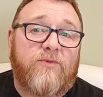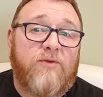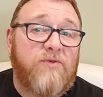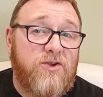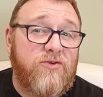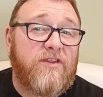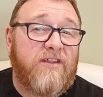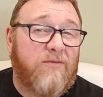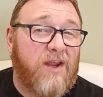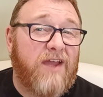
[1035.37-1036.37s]
where we knew that
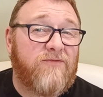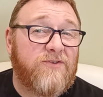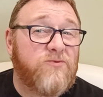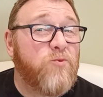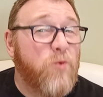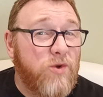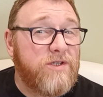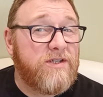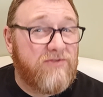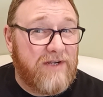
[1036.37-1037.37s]
the breakfast
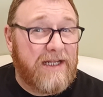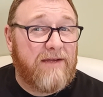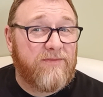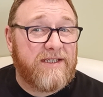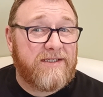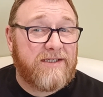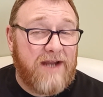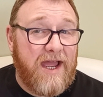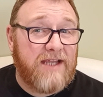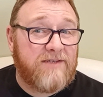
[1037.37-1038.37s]
wasn't really up to
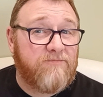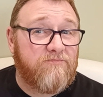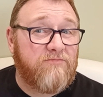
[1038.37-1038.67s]
scratch,